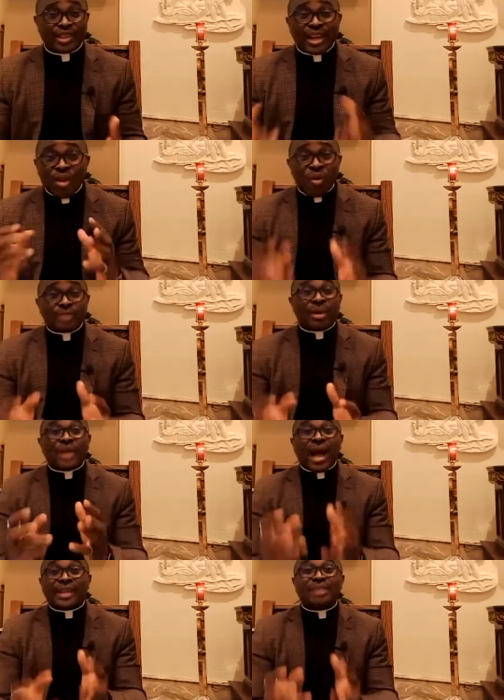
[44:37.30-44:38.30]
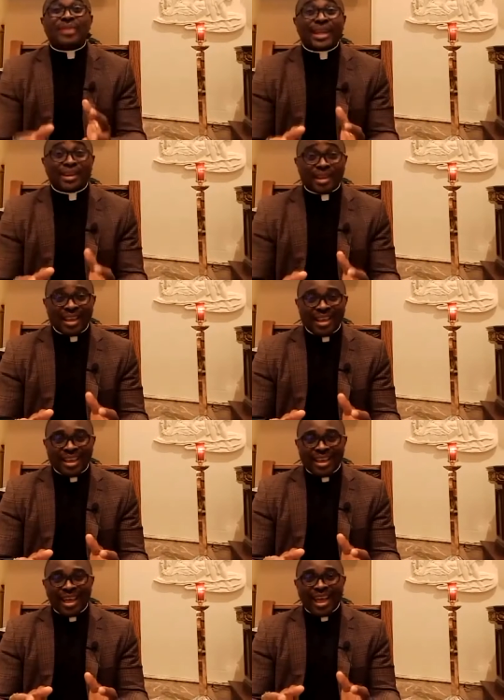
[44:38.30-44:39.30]
And he was baptized immediately.
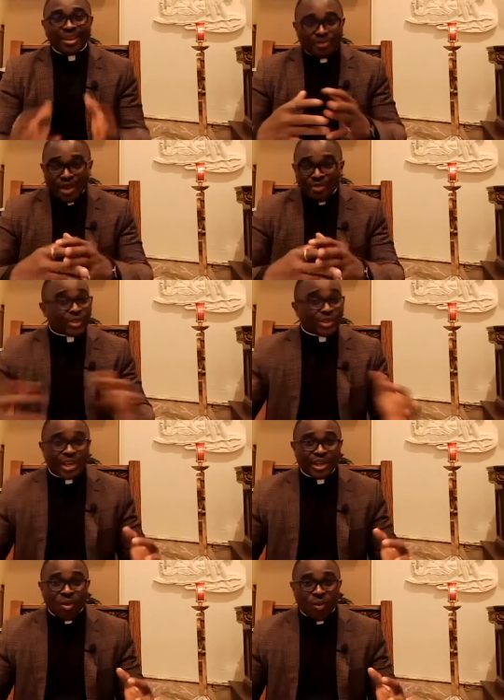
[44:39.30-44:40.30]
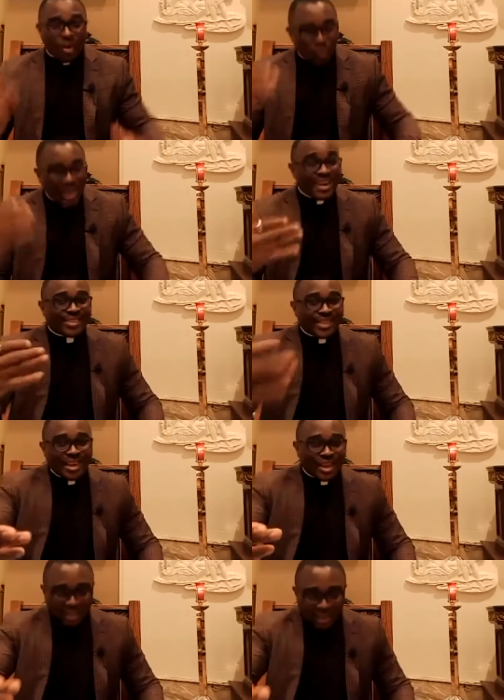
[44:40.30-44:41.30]
And Philip was taken away, witnessing
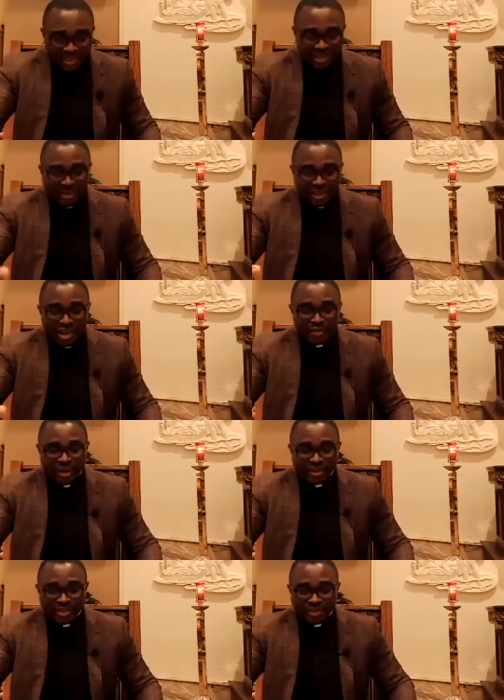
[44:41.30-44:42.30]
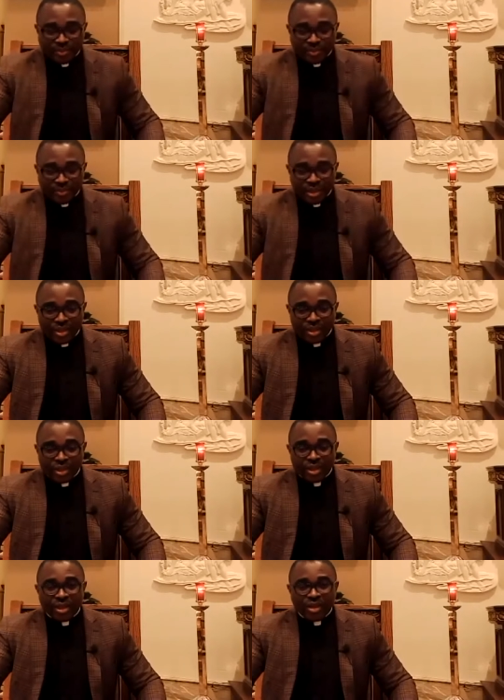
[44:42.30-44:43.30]
in transit, my dear friends.
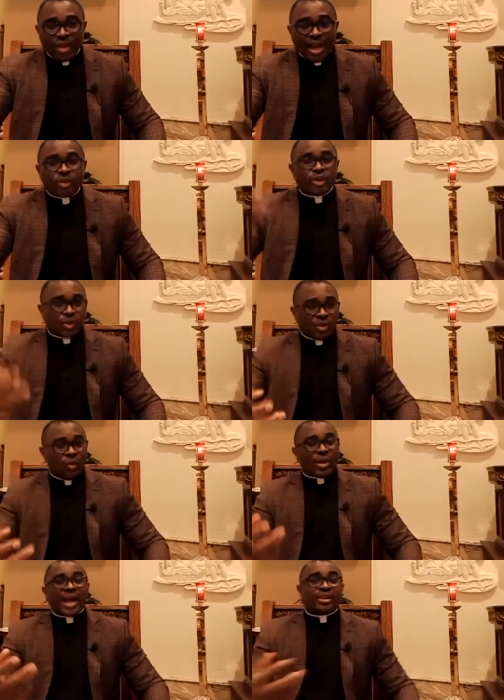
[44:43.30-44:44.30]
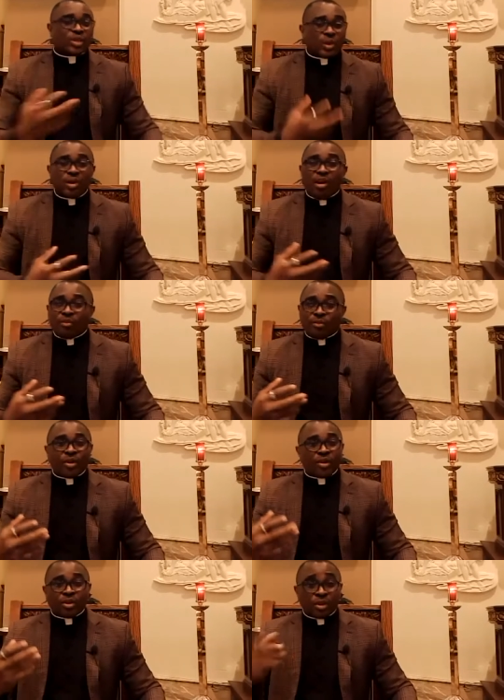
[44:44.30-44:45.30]
We now look at the story of
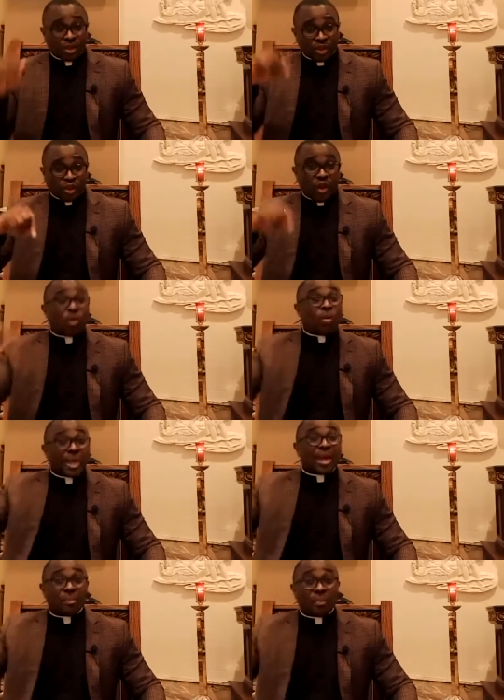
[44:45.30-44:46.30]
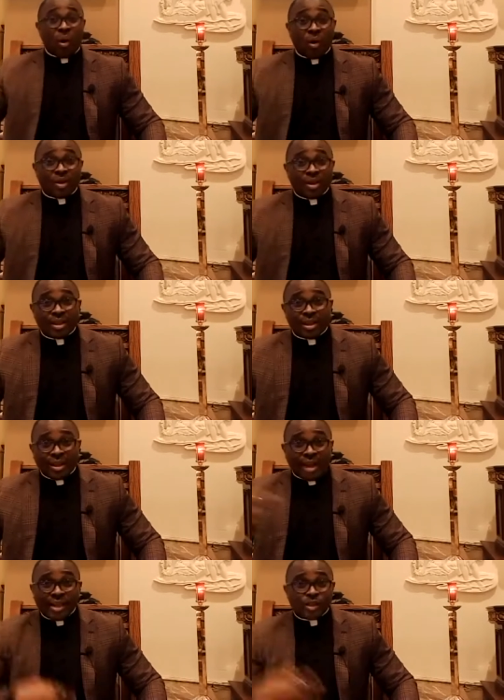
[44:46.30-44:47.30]
Saul, who became Paul,
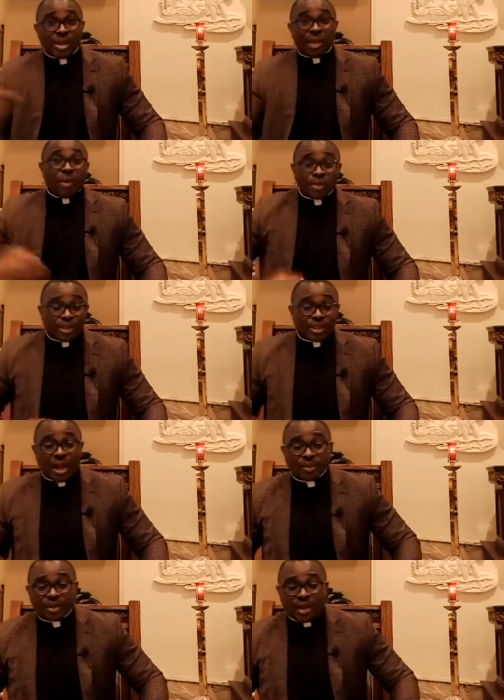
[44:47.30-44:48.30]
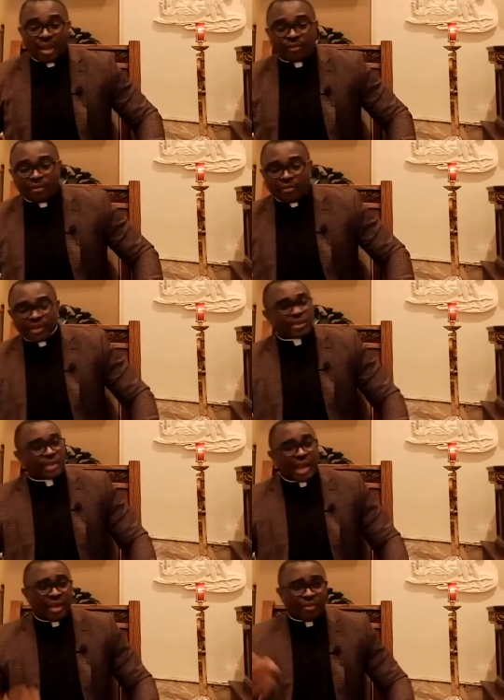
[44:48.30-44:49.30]
in Acts of the Apostles, chapter 9, from verse
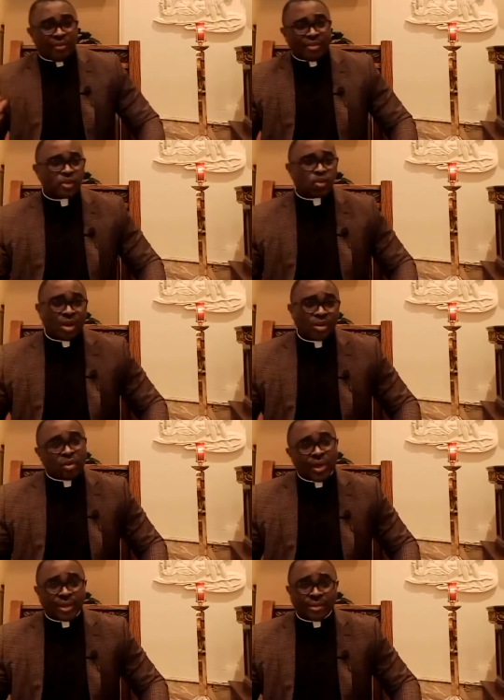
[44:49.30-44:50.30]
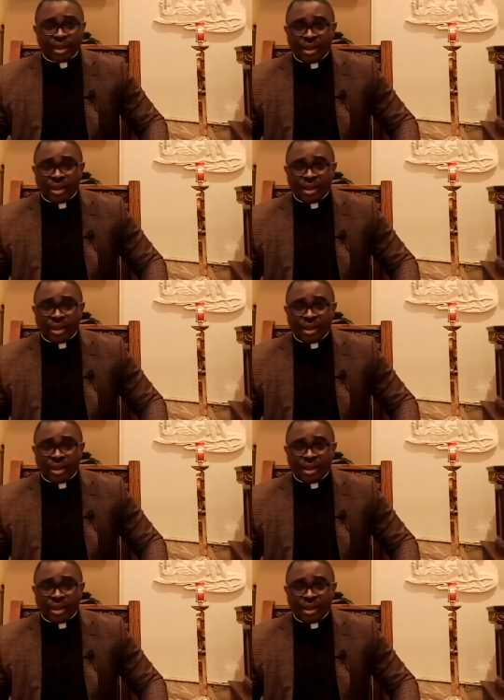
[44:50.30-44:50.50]
9, from verse 1 going.